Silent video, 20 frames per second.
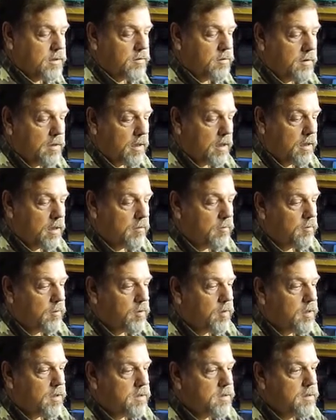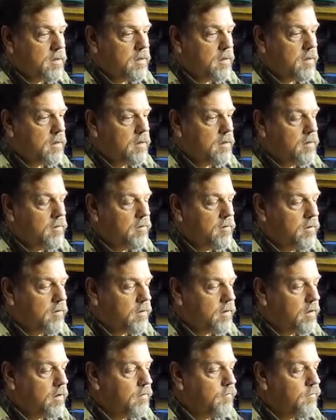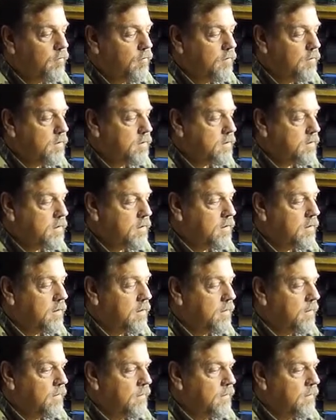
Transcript: sure that Harmonix do not influence it.